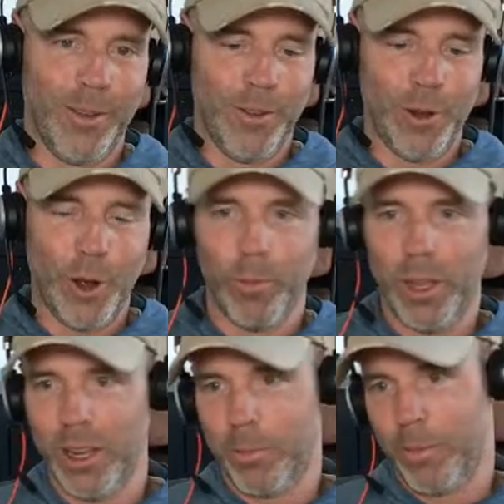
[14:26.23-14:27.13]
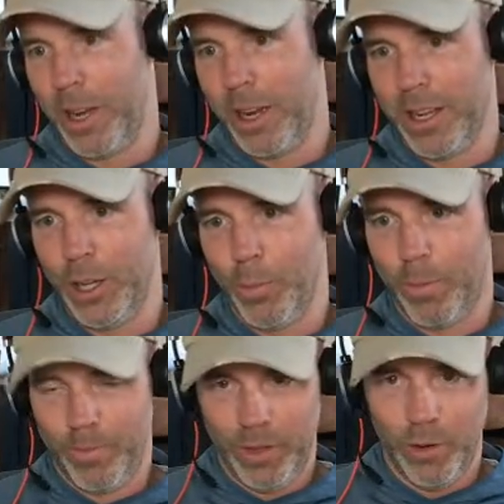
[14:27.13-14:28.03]
you know me,
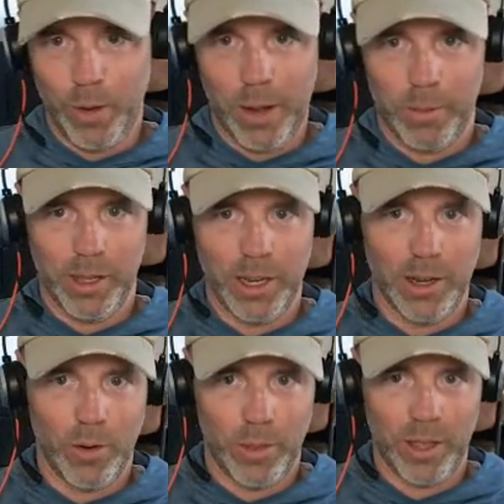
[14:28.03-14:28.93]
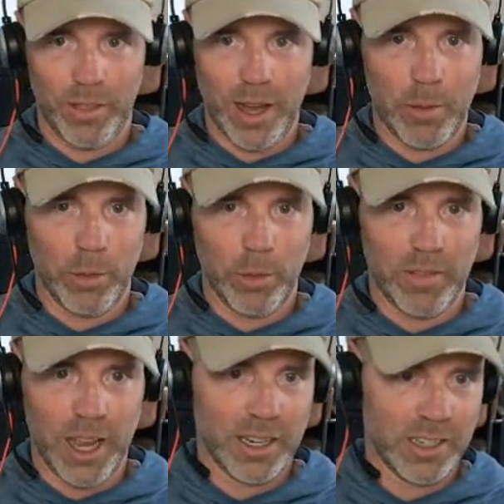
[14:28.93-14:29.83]
you probably don't think that I
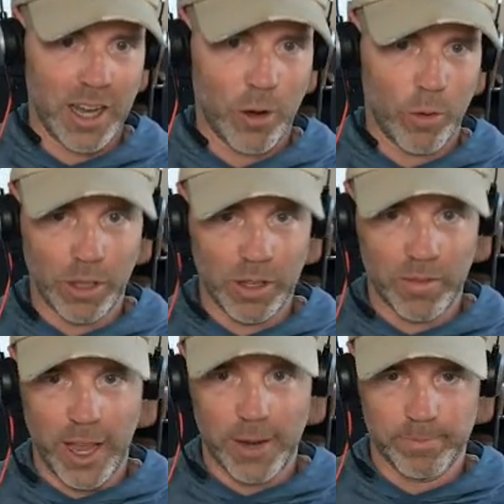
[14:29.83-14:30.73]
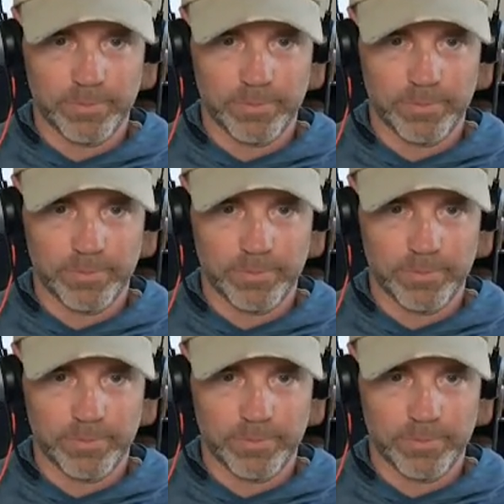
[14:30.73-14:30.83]
believe that, because I don't believe that.